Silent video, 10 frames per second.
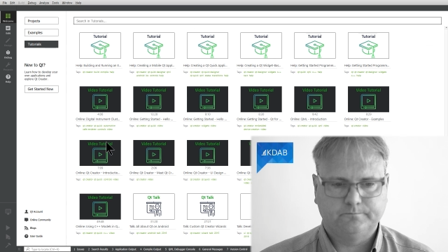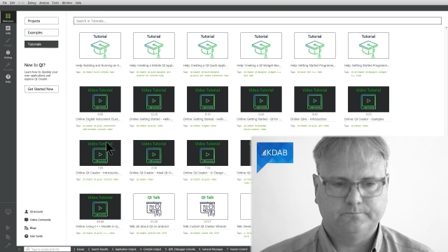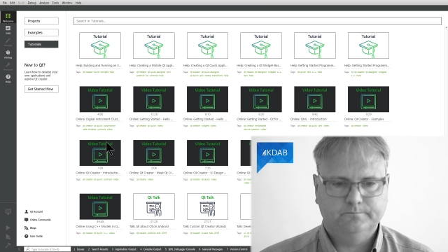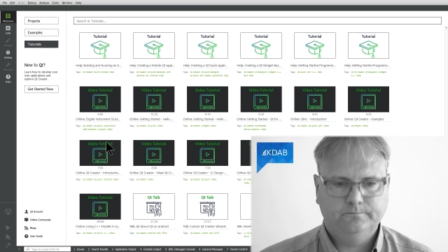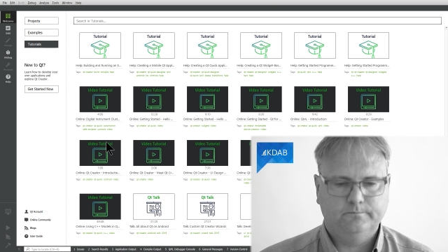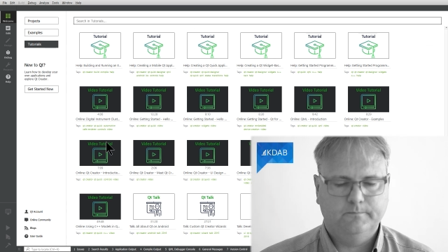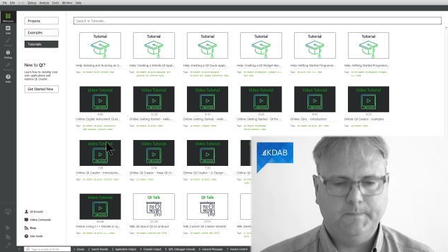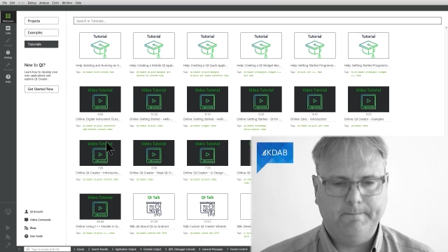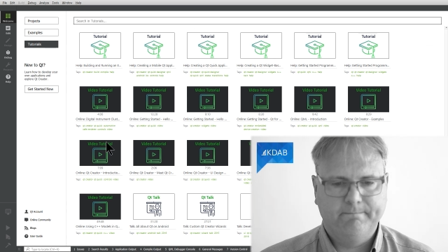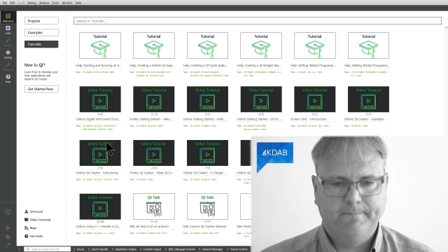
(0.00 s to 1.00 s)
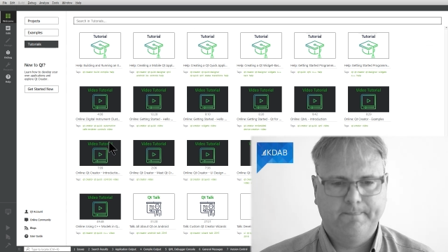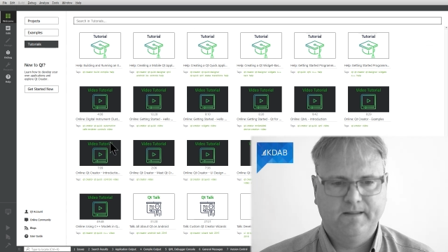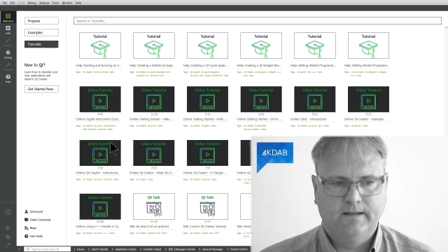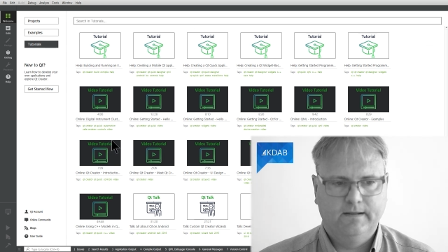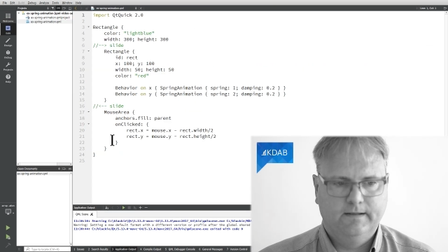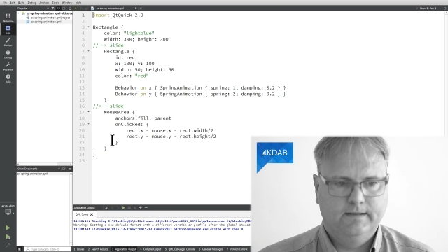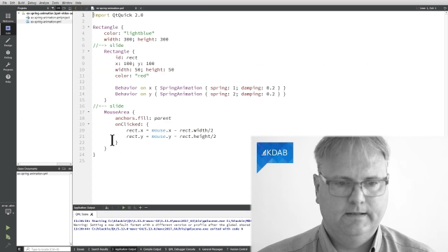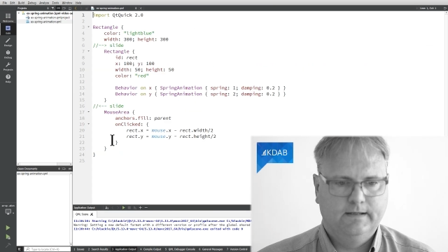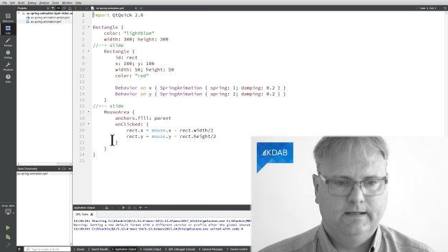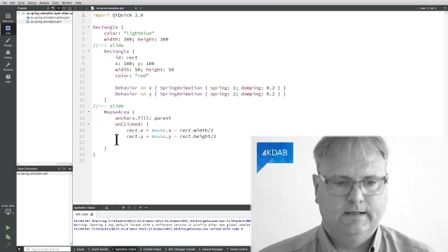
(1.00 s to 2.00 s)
No one is speaking in this clip.